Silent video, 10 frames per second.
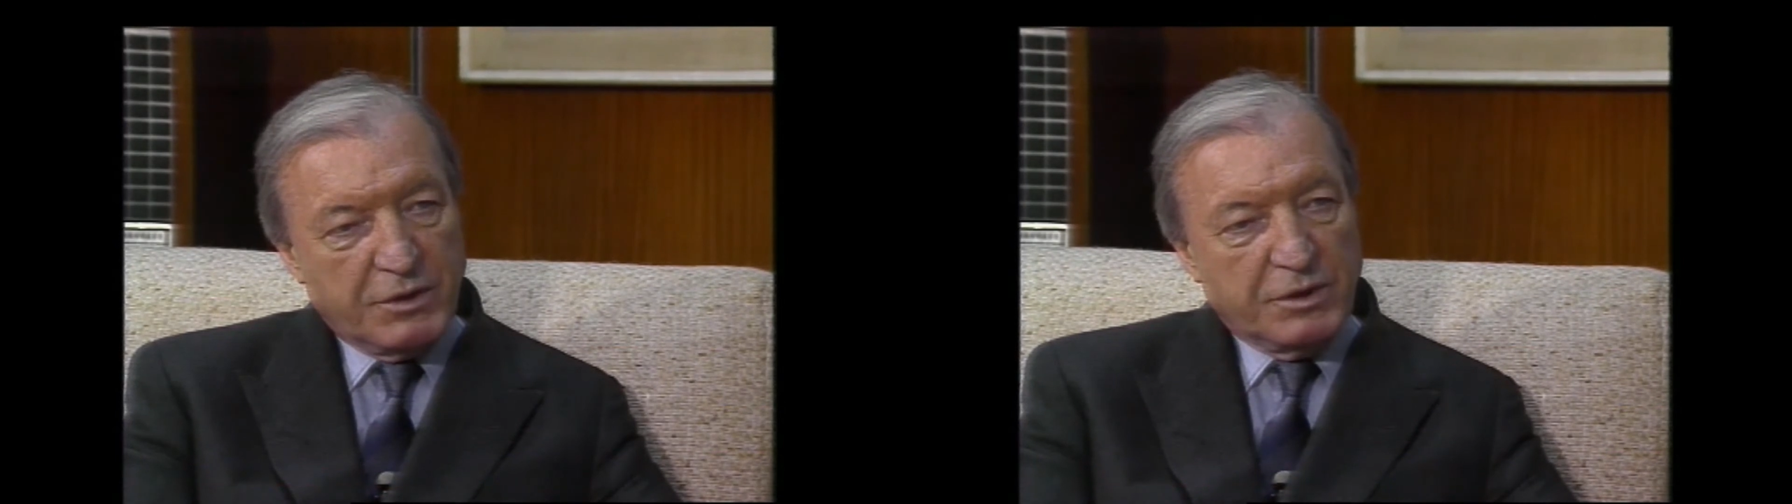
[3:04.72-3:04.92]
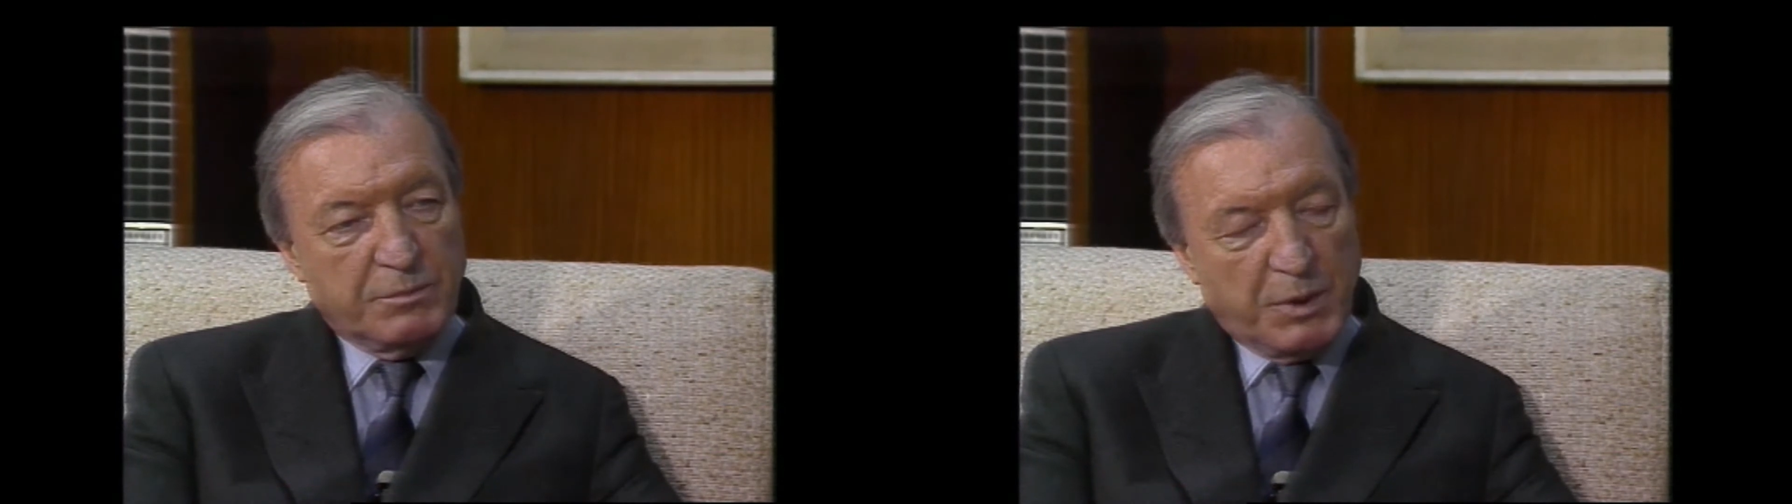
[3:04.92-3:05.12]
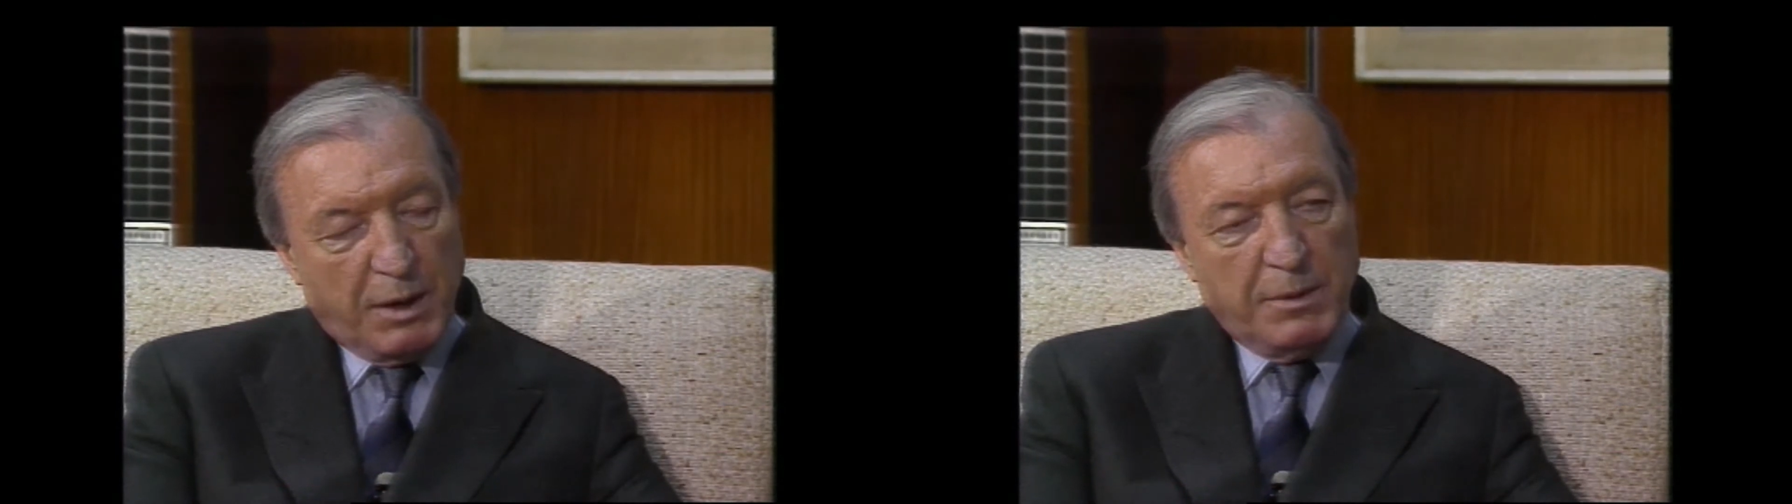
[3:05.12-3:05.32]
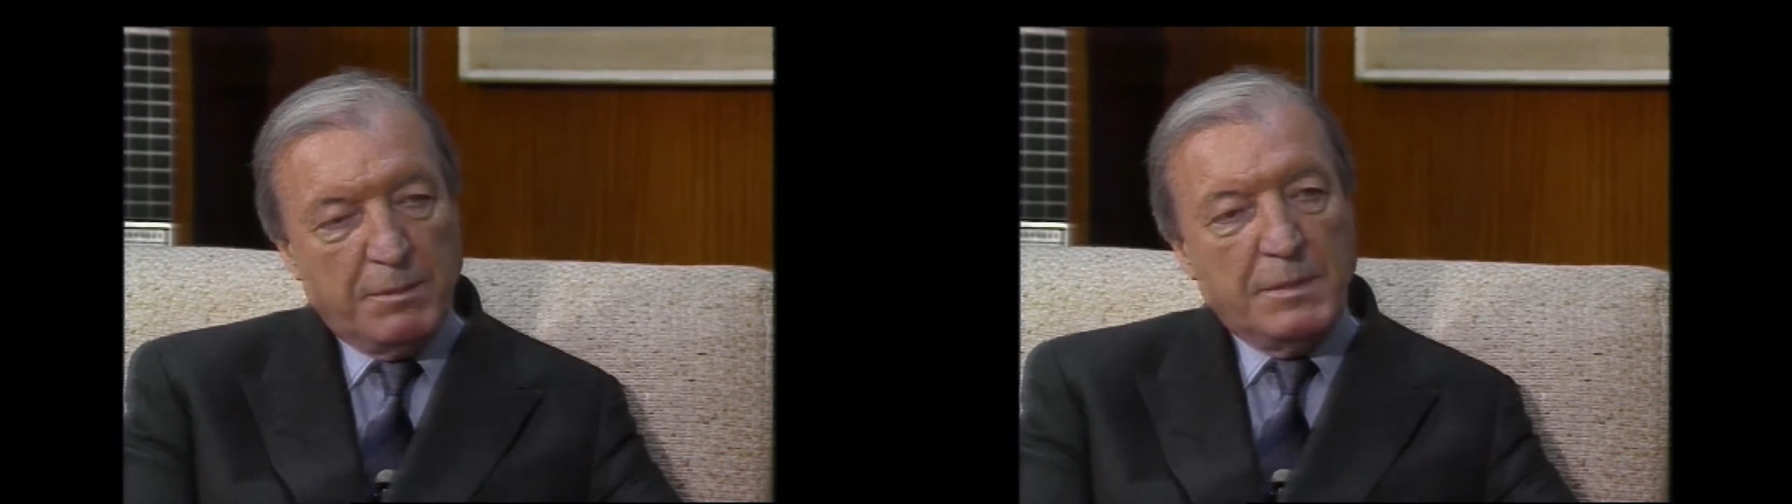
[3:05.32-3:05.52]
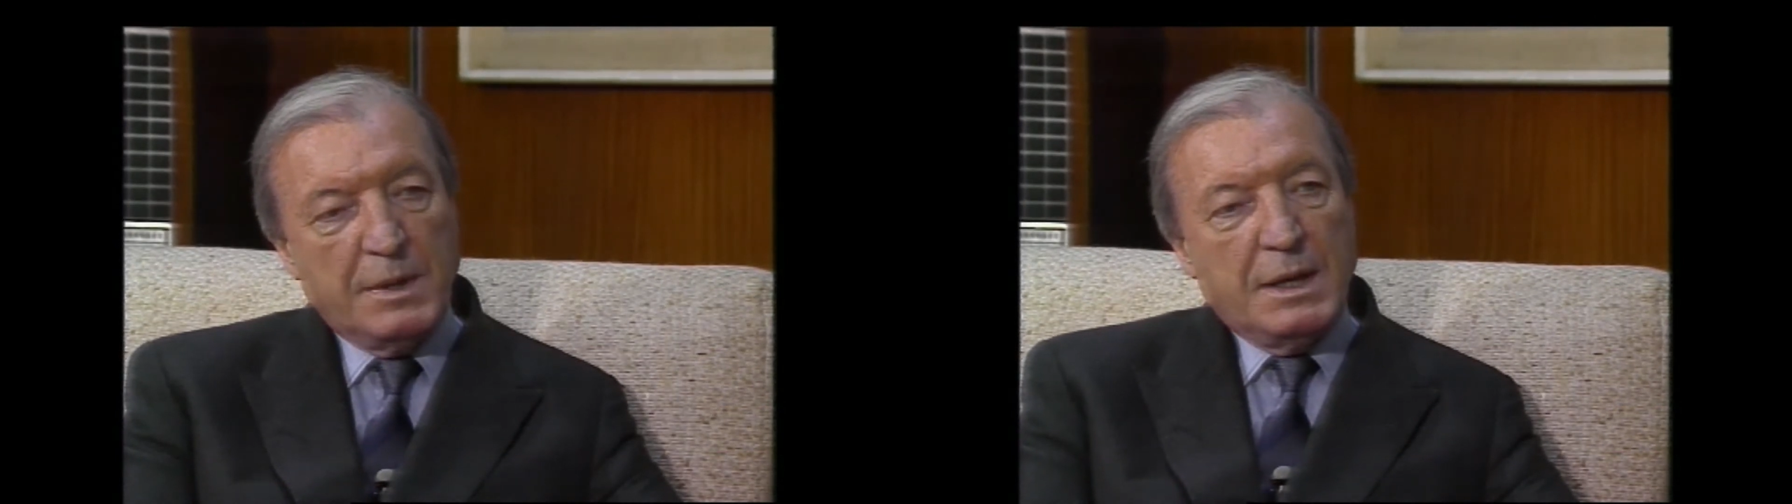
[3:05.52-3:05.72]
tragic
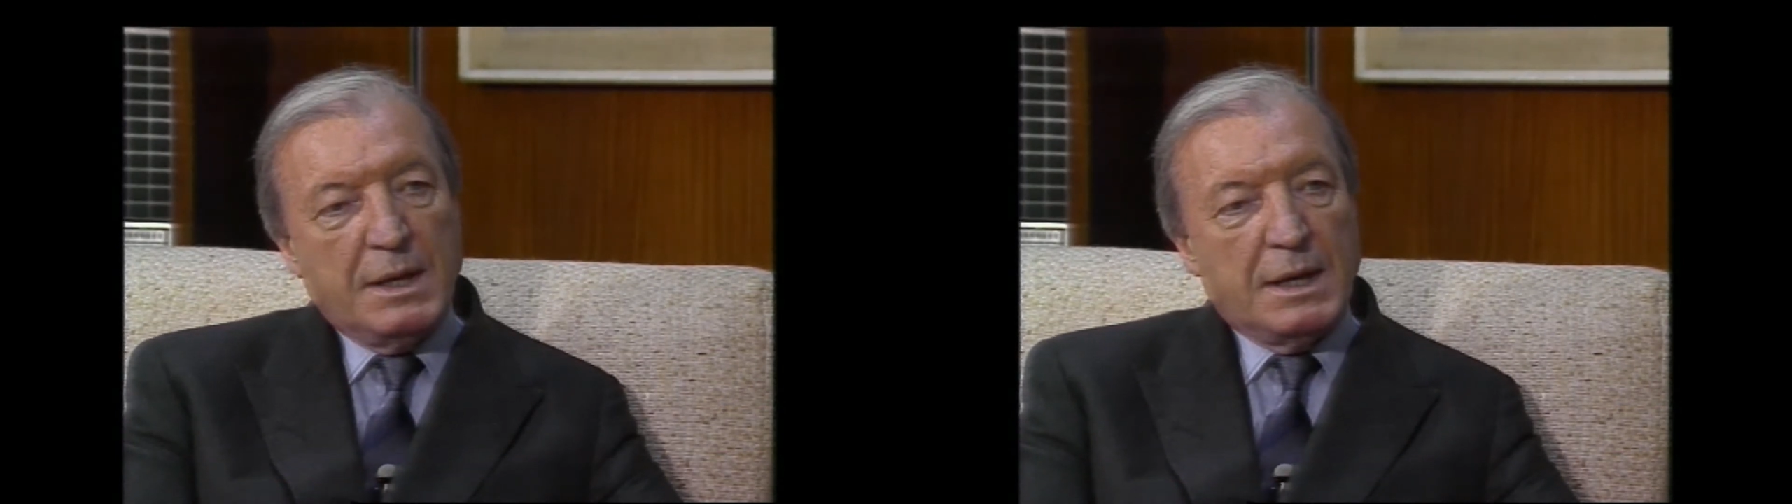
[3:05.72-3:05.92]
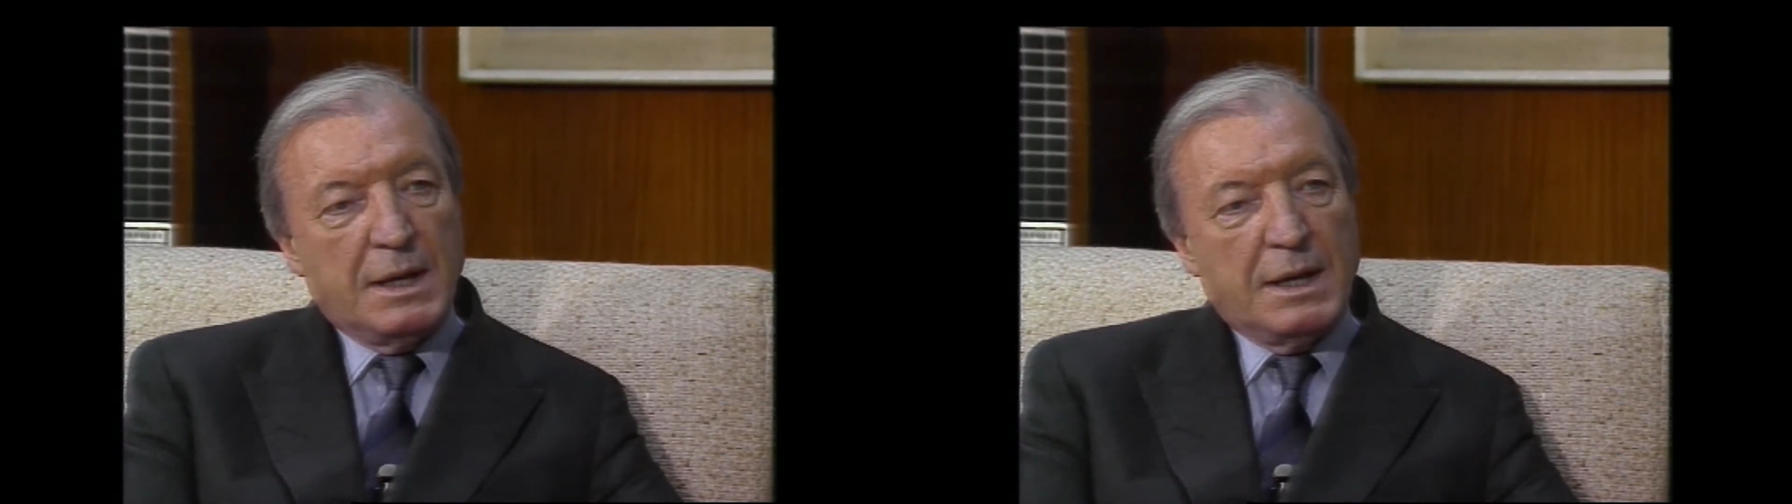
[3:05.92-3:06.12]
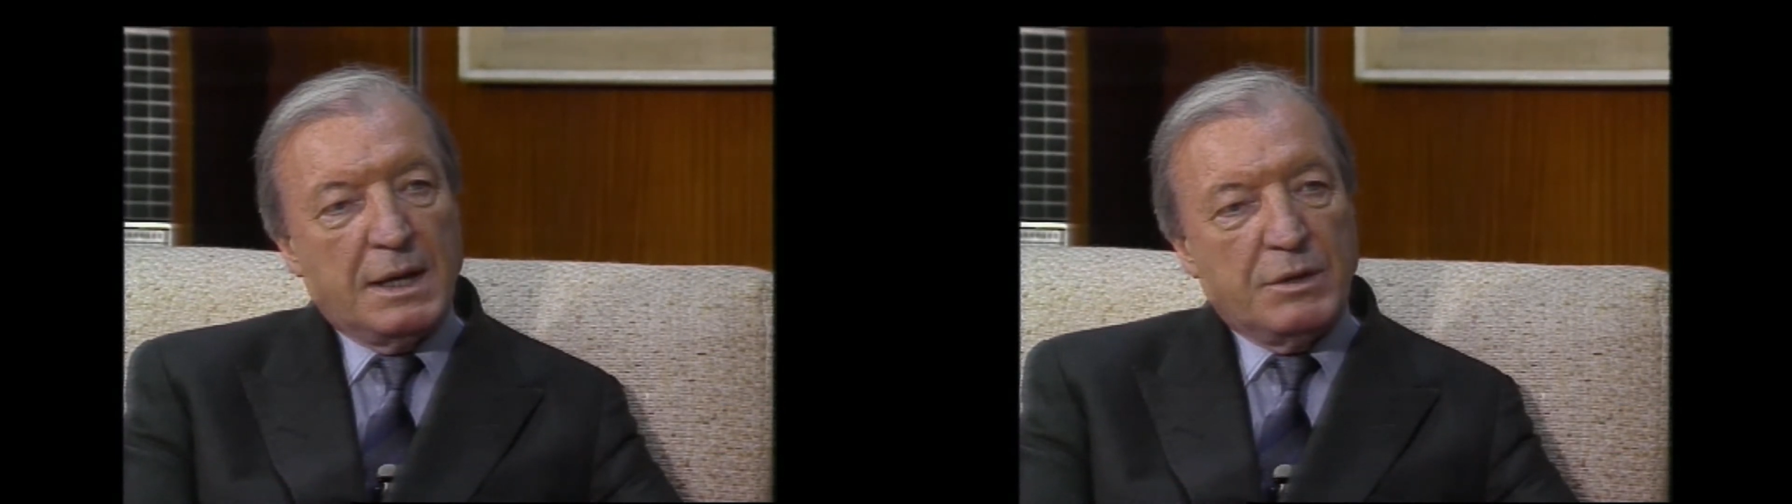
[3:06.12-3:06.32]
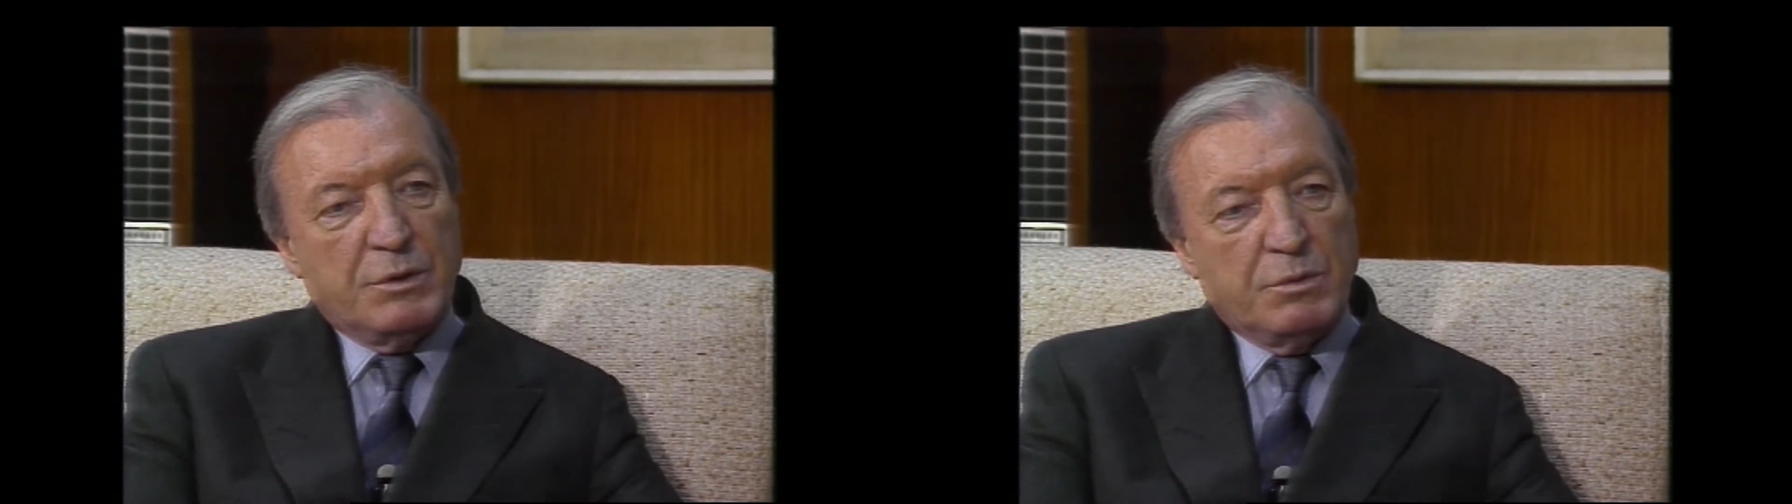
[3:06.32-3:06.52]
problem, and